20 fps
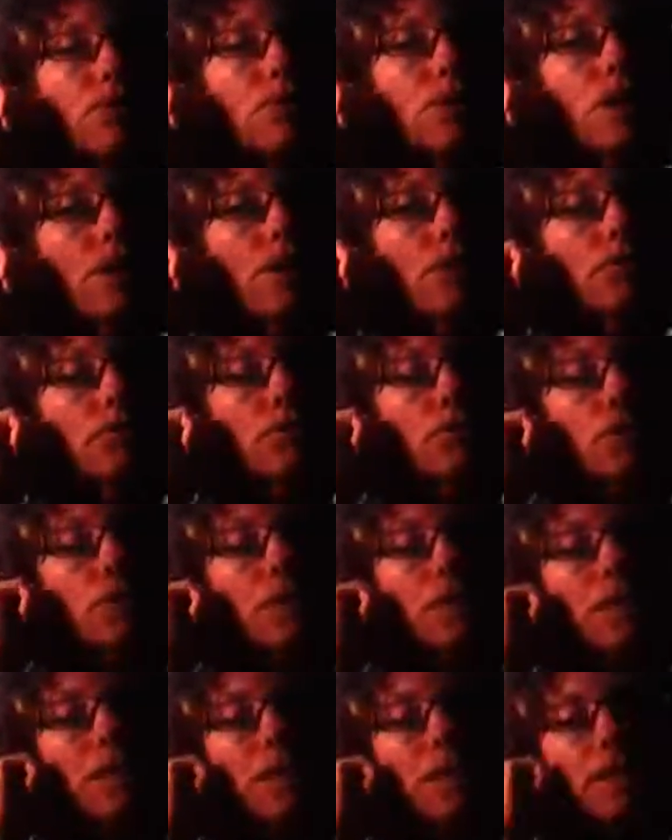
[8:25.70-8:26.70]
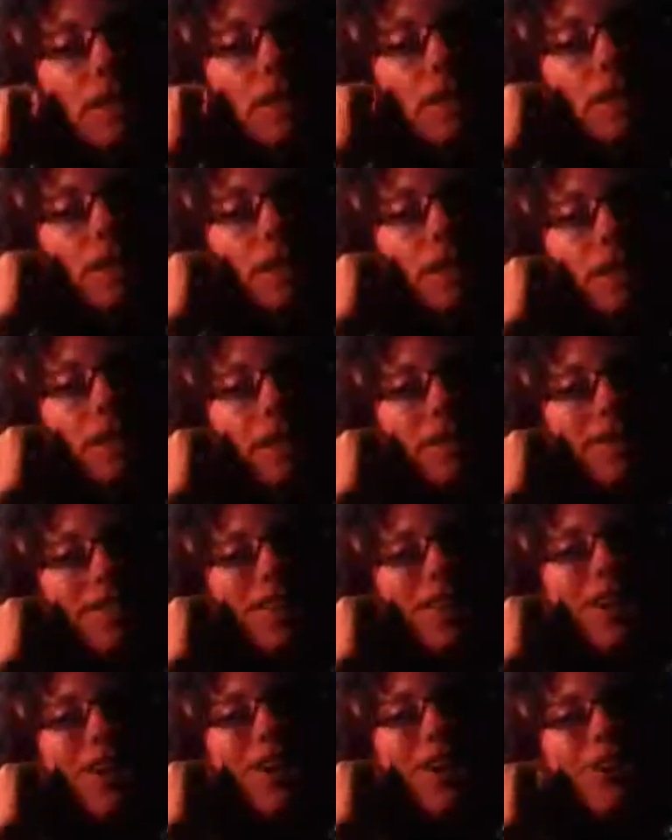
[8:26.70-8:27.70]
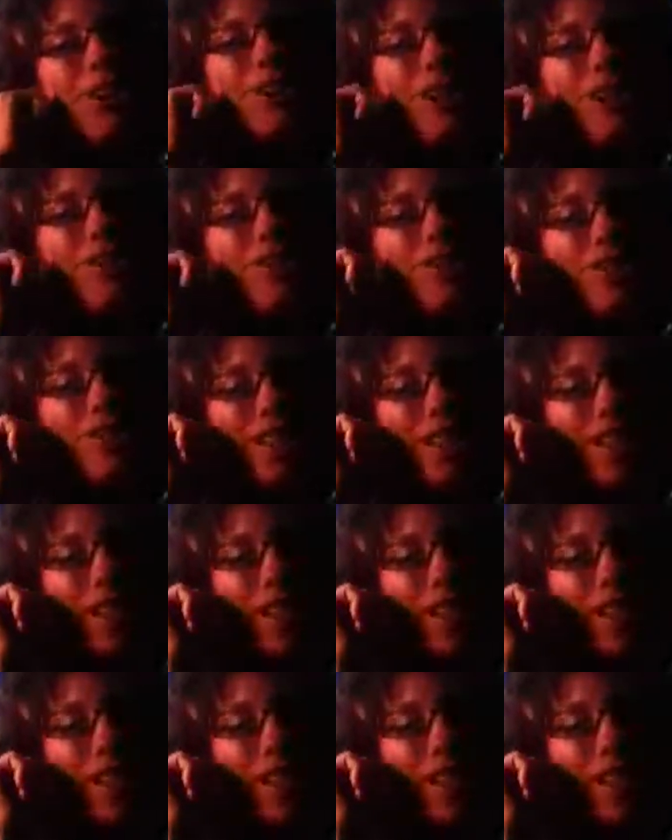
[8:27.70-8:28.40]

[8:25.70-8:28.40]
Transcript: you don't. And so those